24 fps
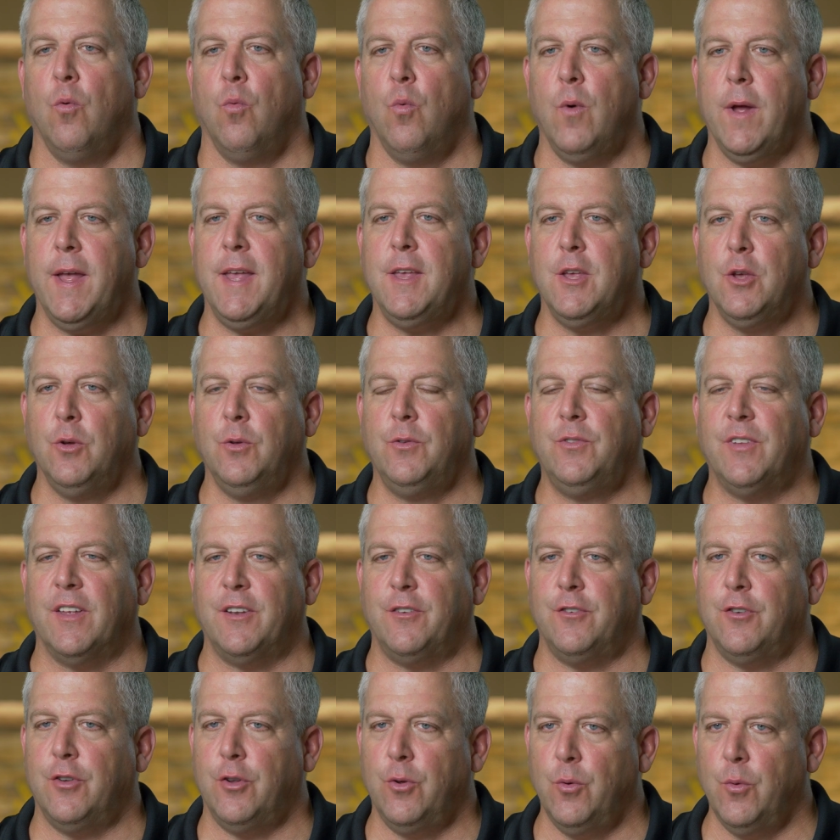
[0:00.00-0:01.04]
we use a
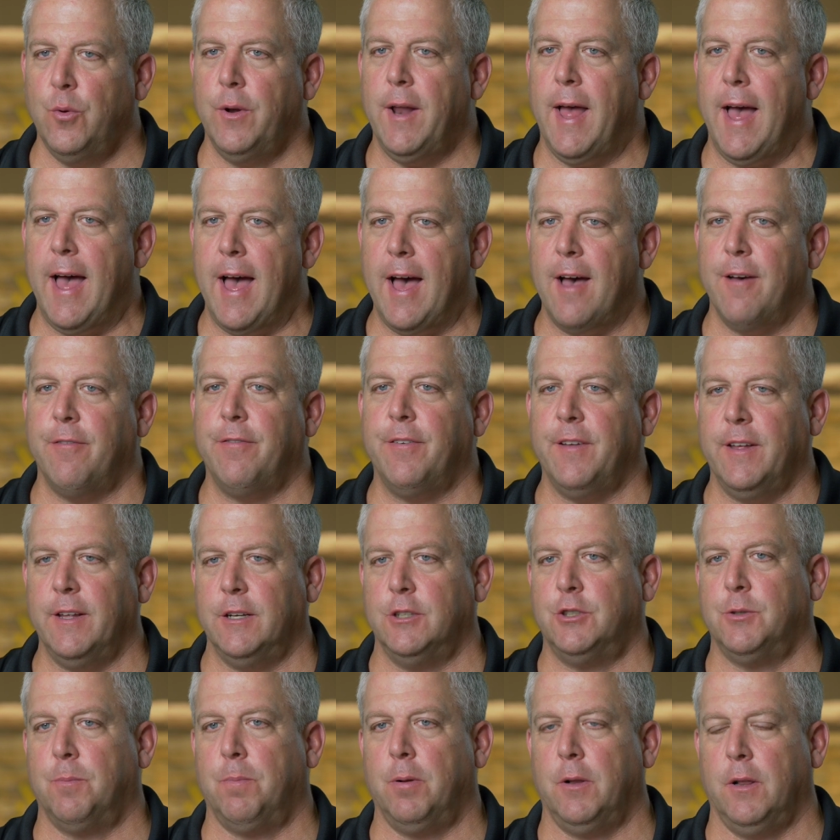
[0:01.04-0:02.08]

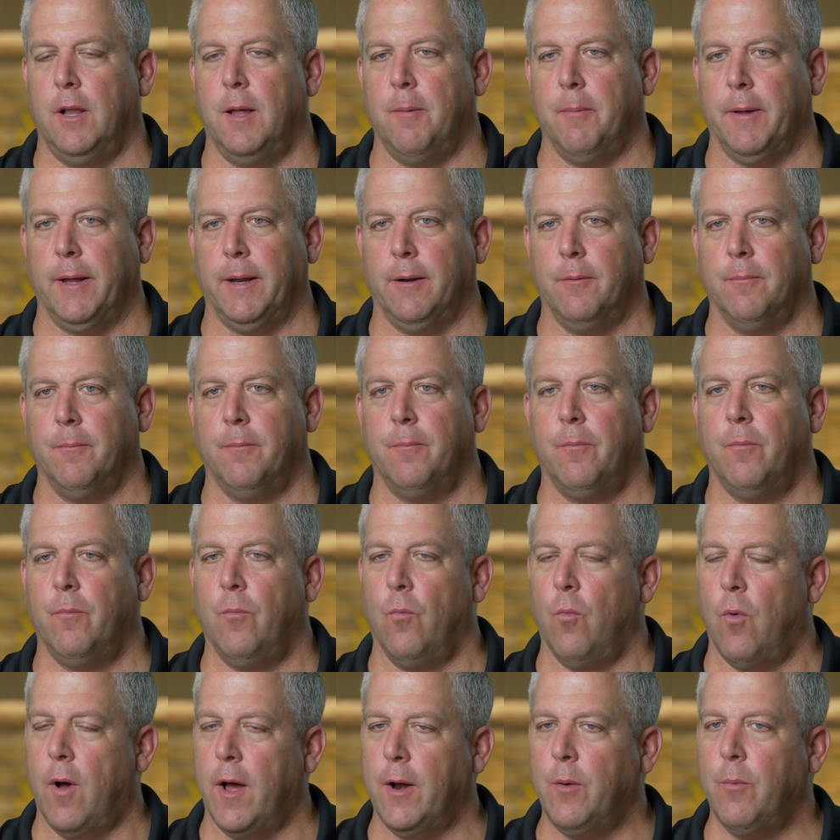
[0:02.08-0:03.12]
2.5-inch plumbing.
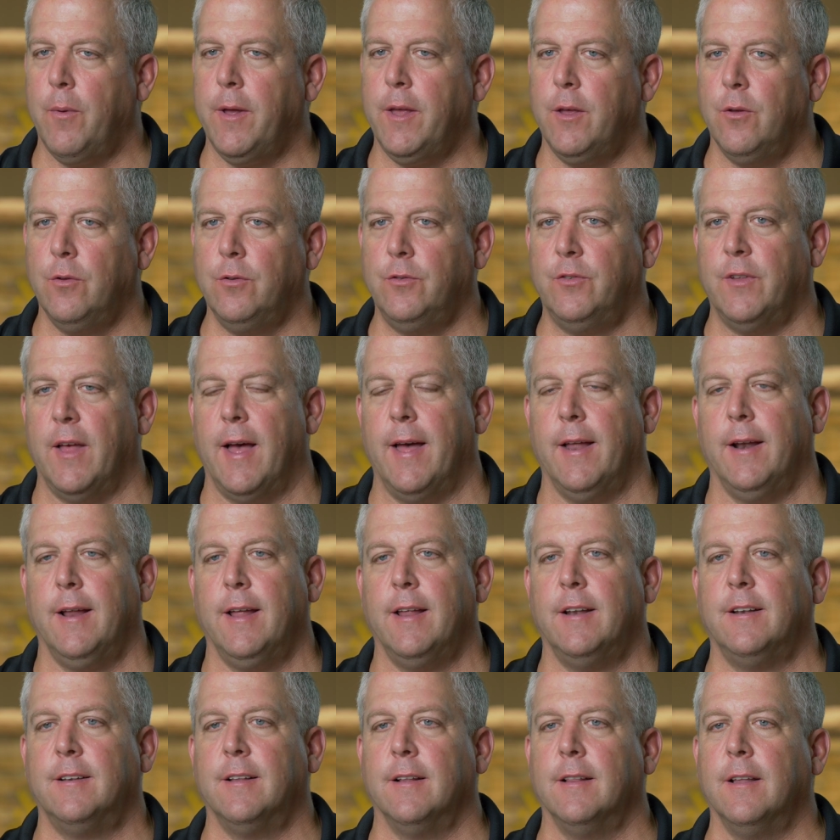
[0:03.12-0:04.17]
Why do we use that?
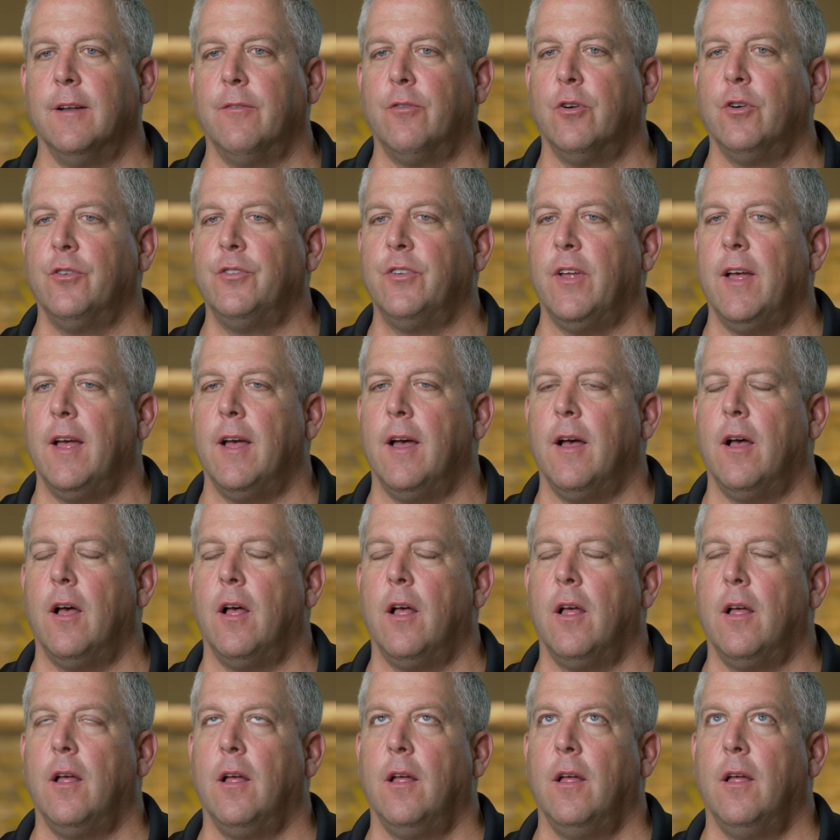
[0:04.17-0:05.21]
It delivers
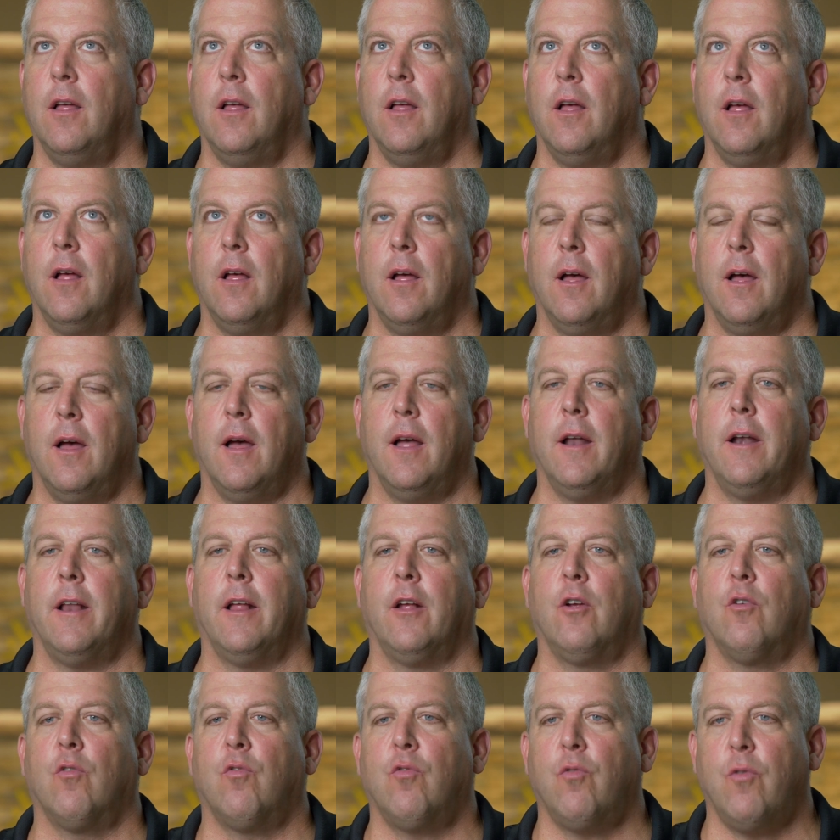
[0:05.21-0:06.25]
an
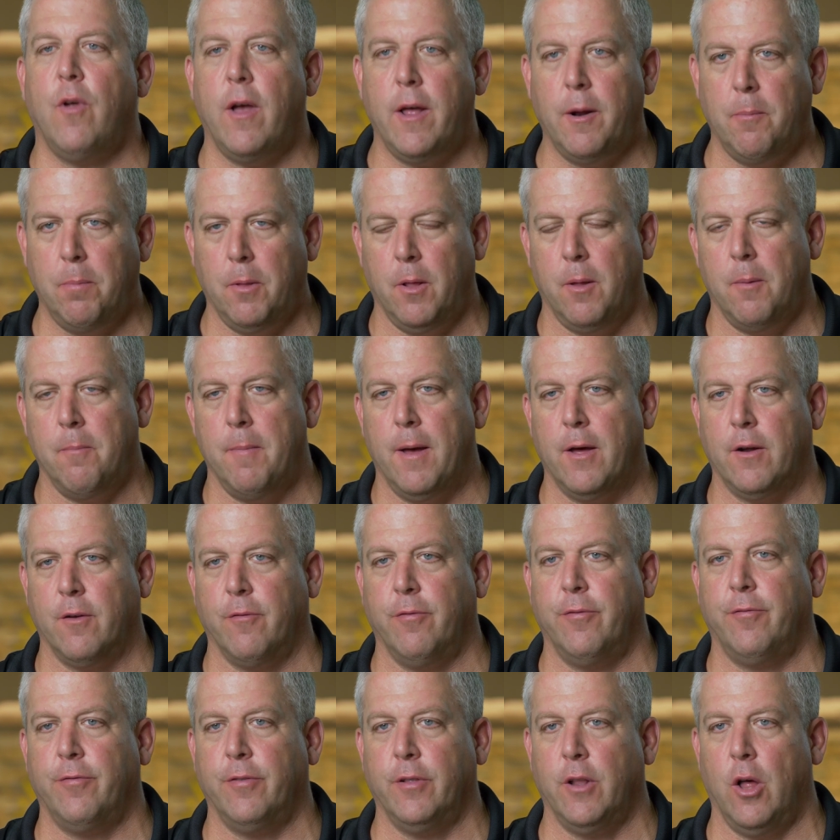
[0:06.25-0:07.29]
incredible amount of
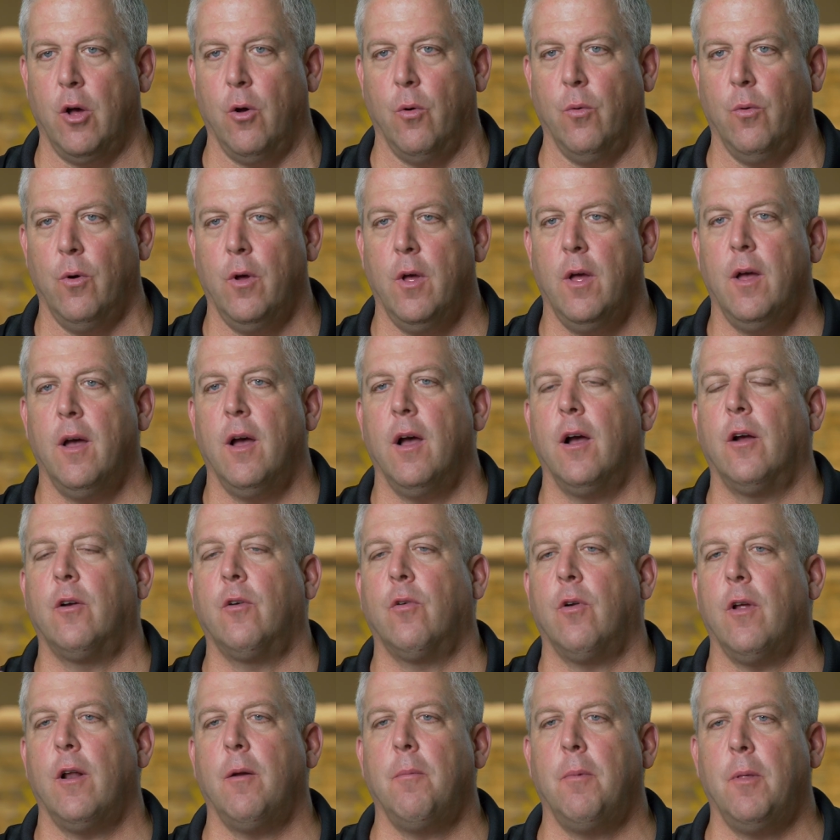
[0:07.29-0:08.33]
flow, a
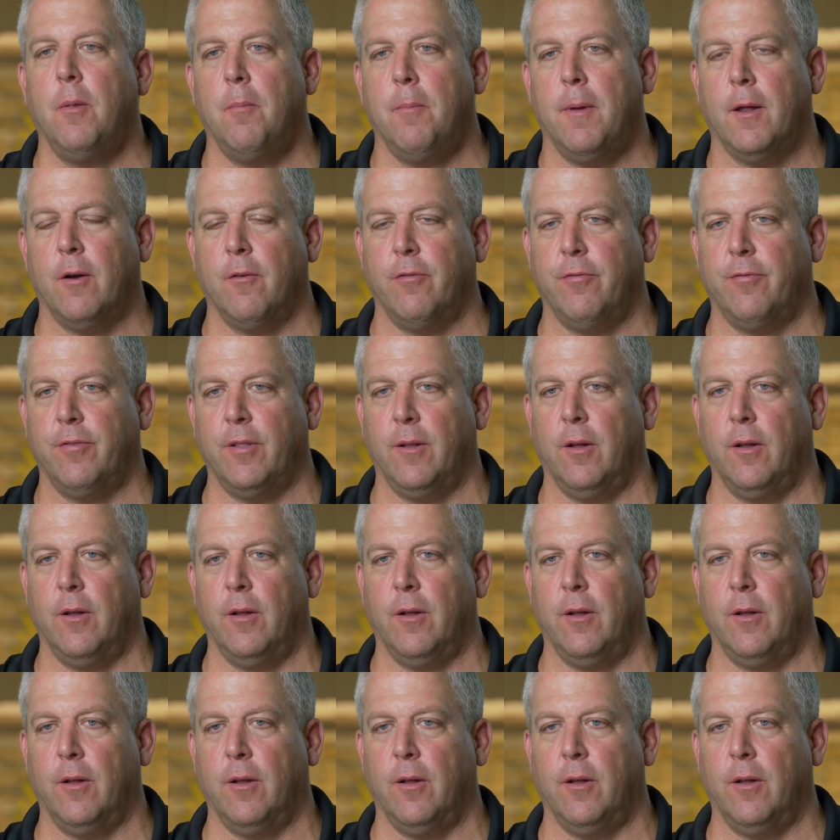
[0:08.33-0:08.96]
credible amount of